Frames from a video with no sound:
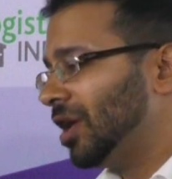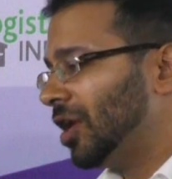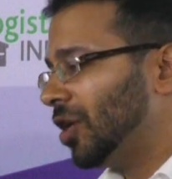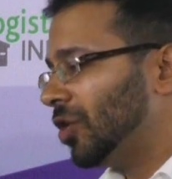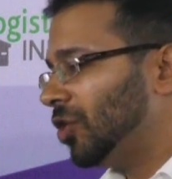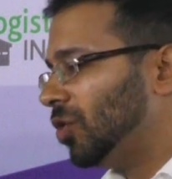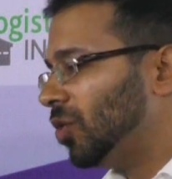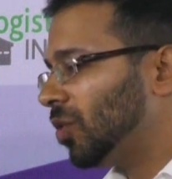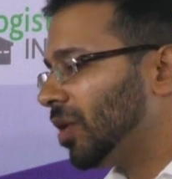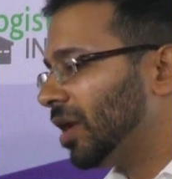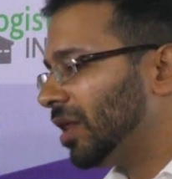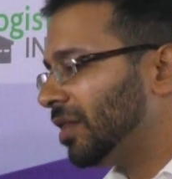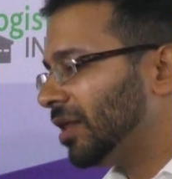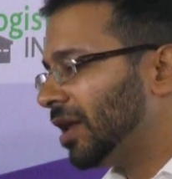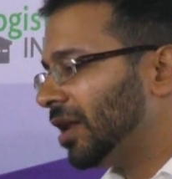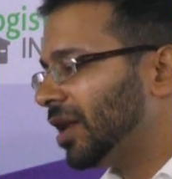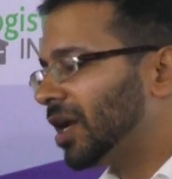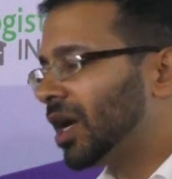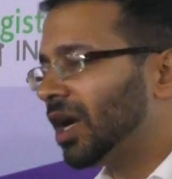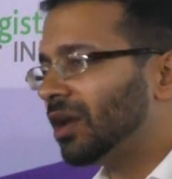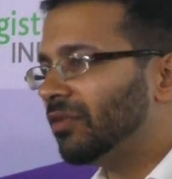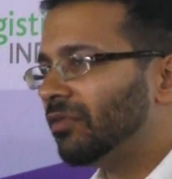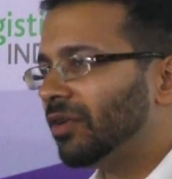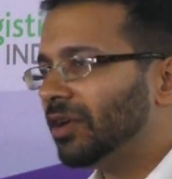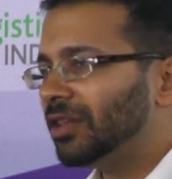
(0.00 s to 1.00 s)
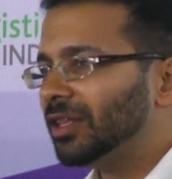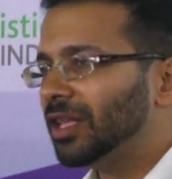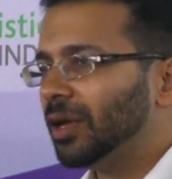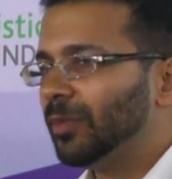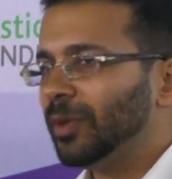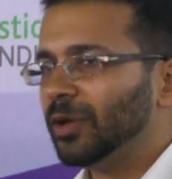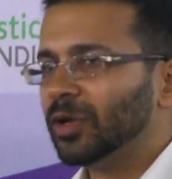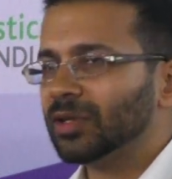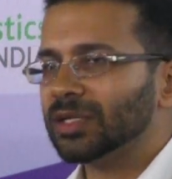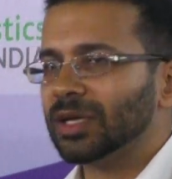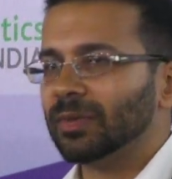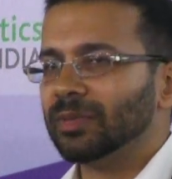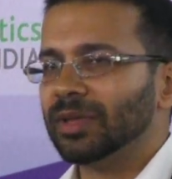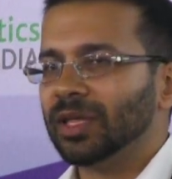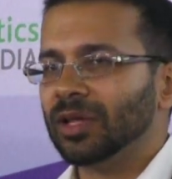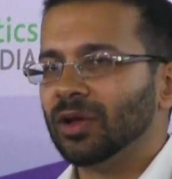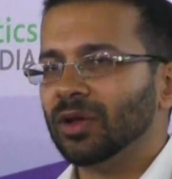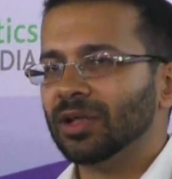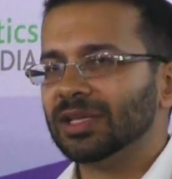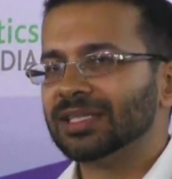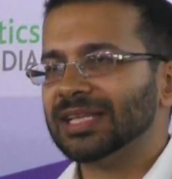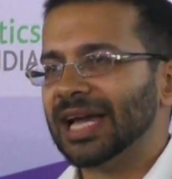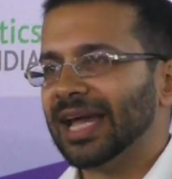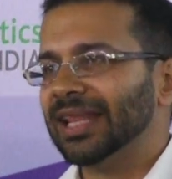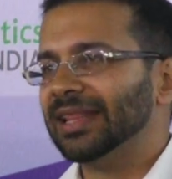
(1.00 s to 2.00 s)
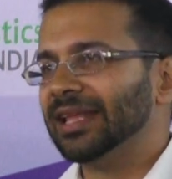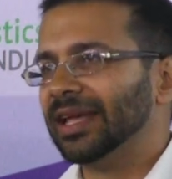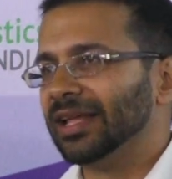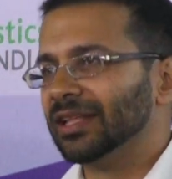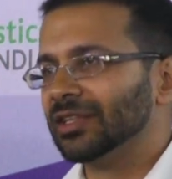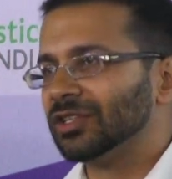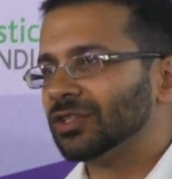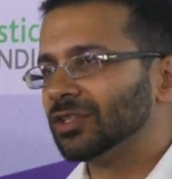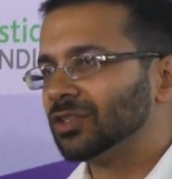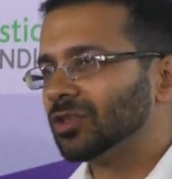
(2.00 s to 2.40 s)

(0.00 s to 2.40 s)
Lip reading: you can then convert them into something called silanes.